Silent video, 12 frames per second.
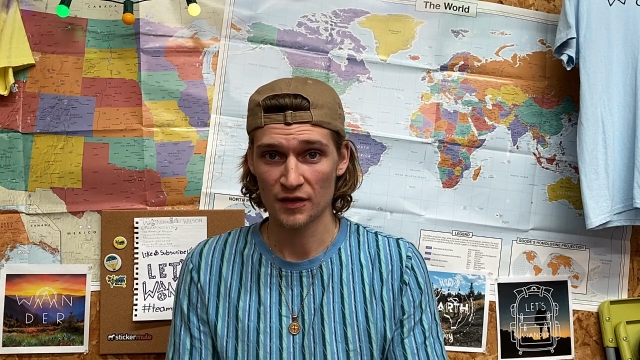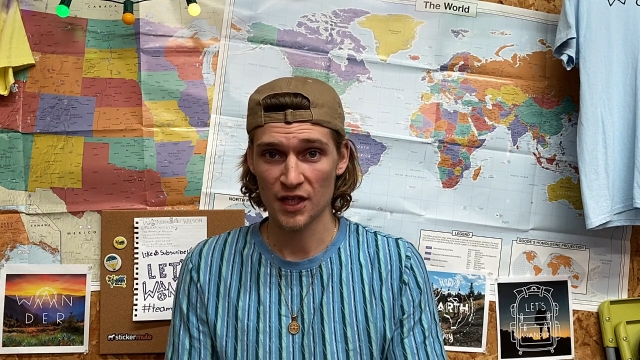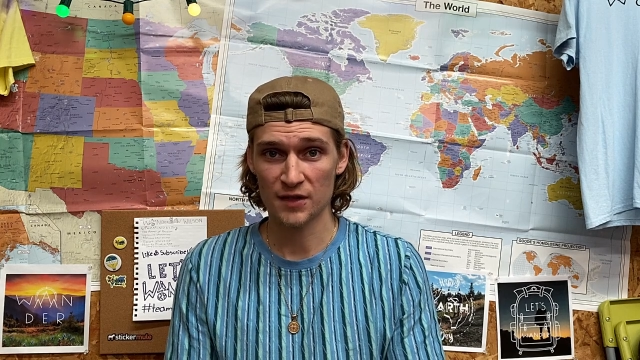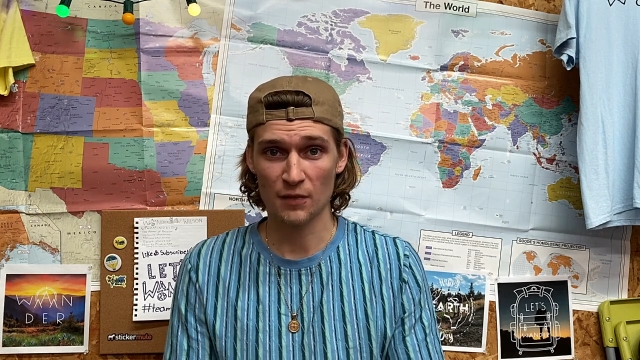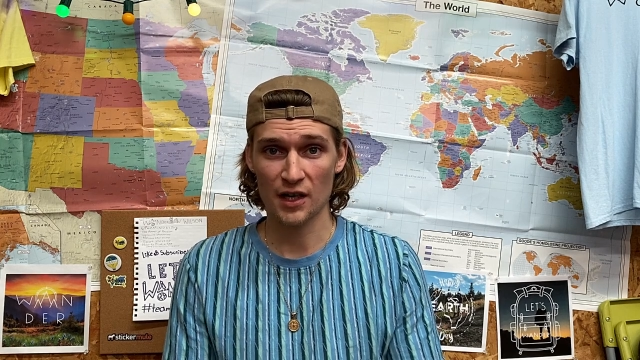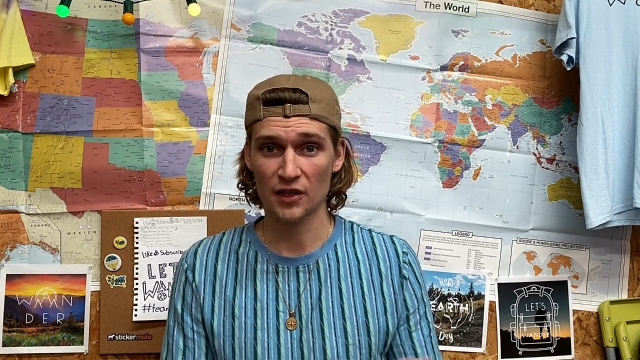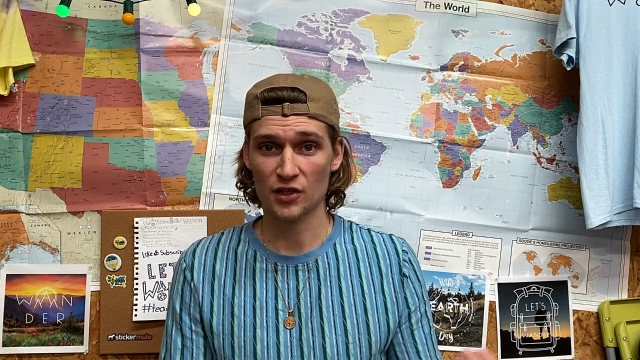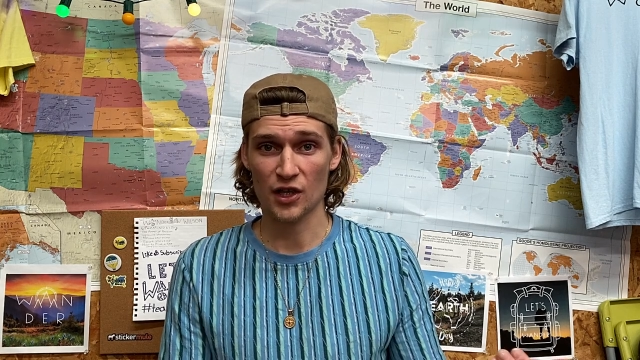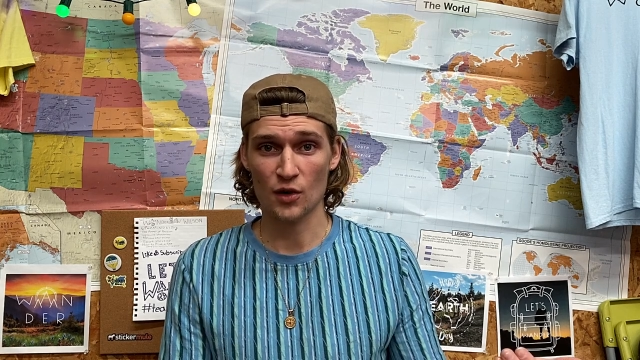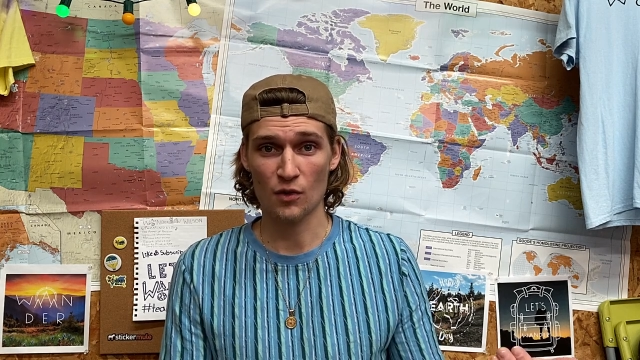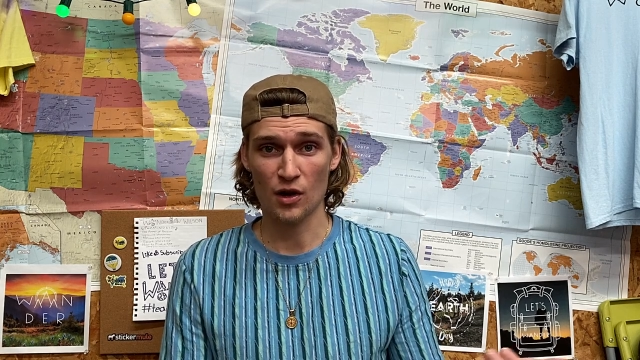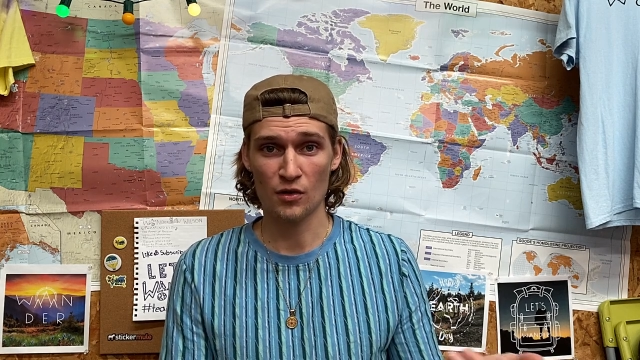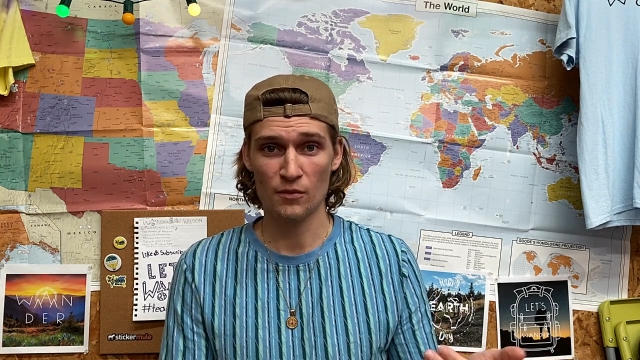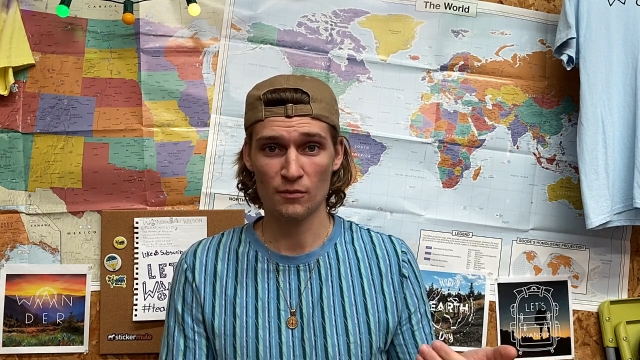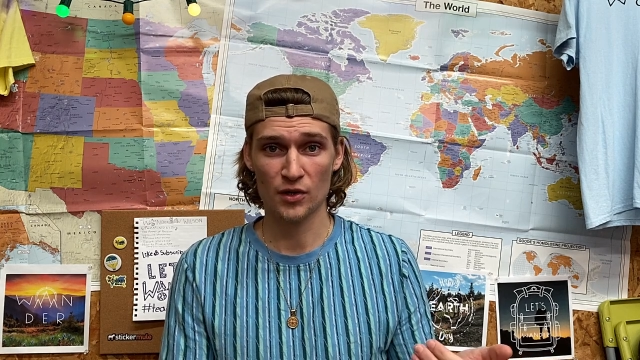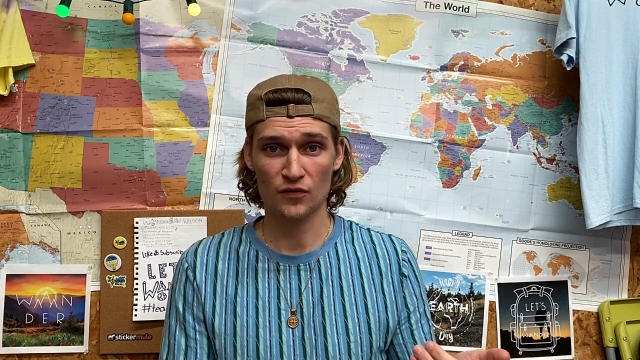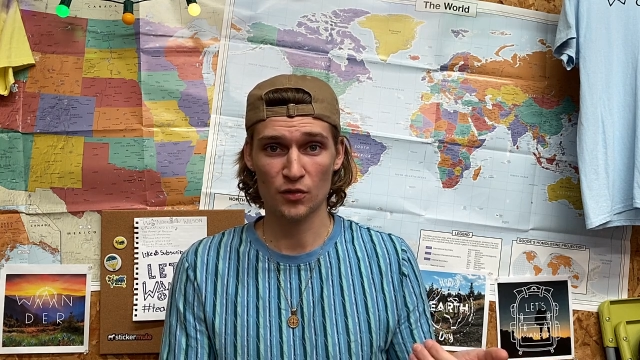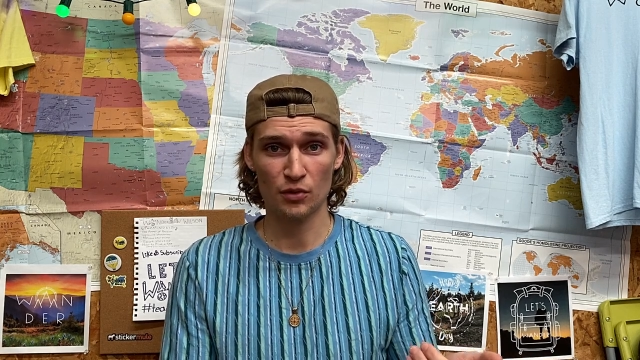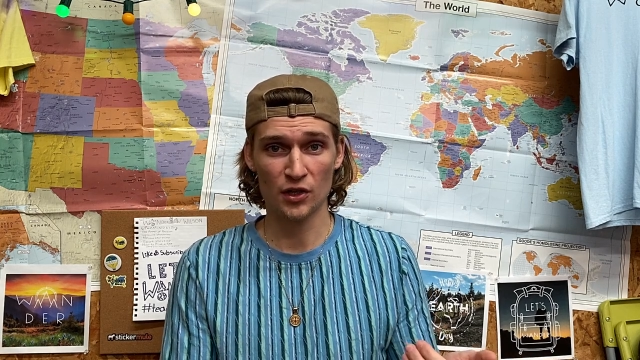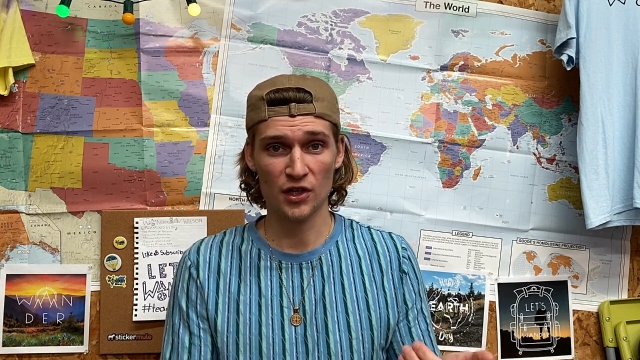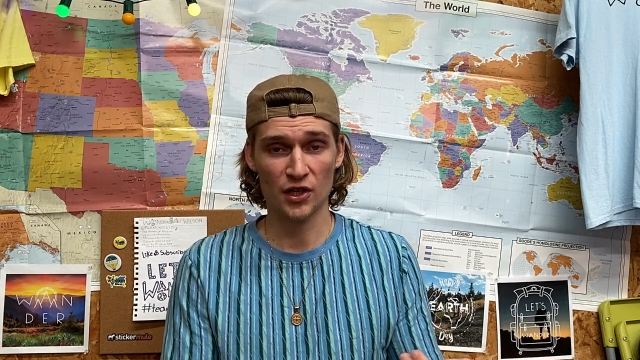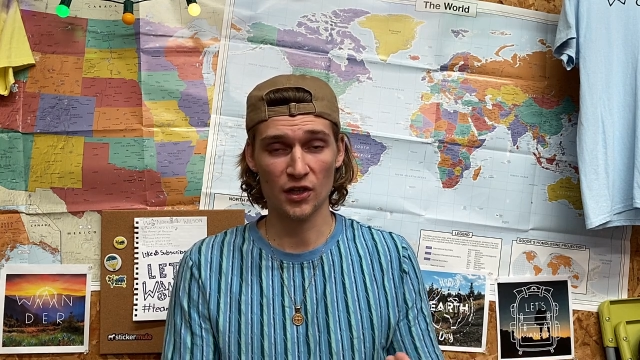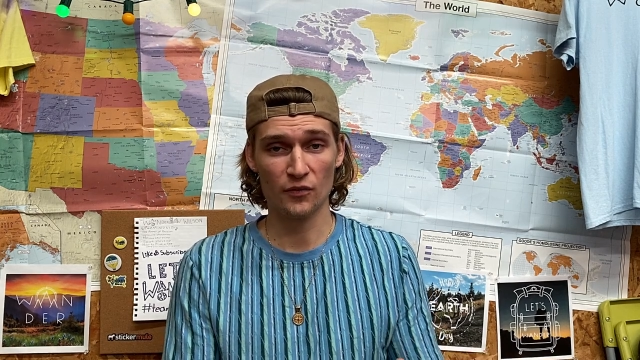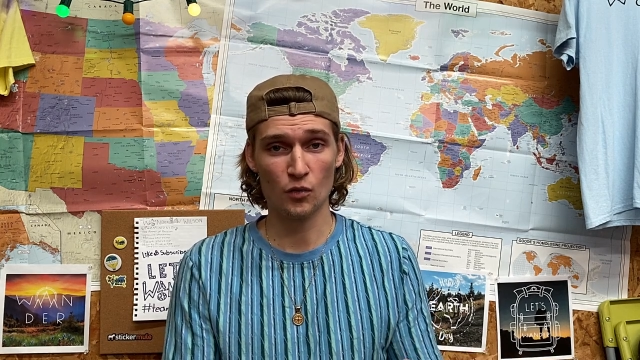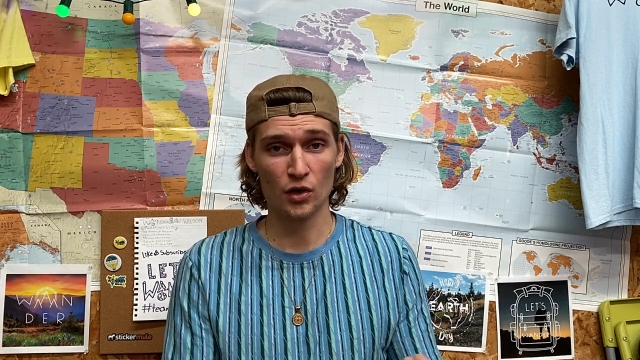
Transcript: things might not turn out well, but if you put in enough